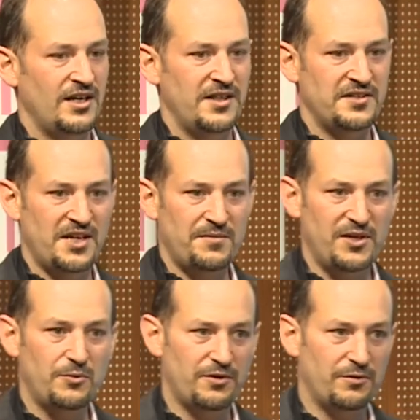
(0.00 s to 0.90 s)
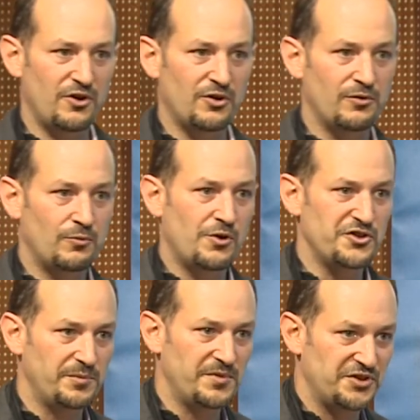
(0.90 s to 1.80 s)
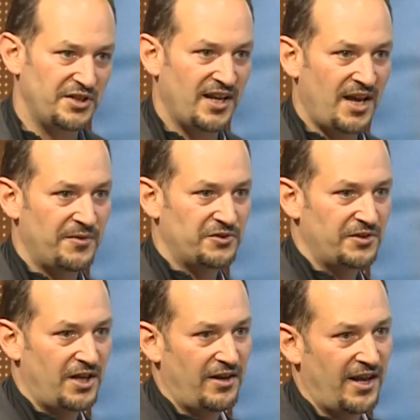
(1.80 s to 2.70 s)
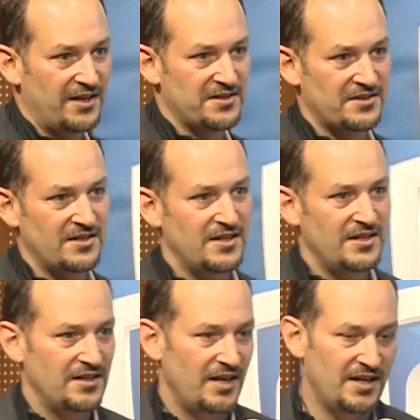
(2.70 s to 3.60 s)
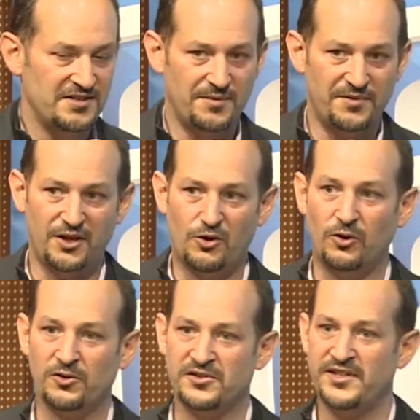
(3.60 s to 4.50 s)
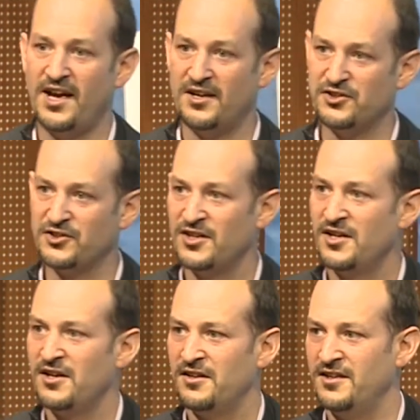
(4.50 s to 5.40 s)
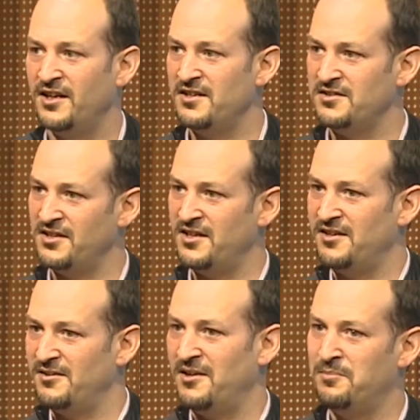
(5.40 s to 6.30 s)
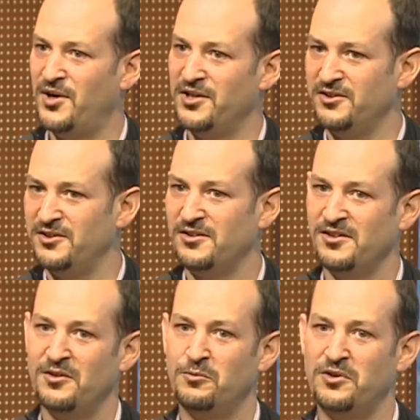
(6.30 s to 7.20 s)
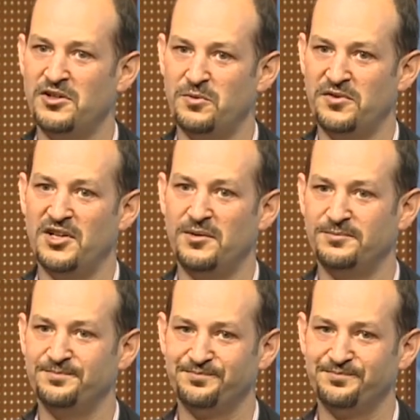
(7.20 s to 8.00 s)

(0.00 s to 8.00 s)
The same thing with your washing machine. Amazon now has something called Dash, that is a button, works with some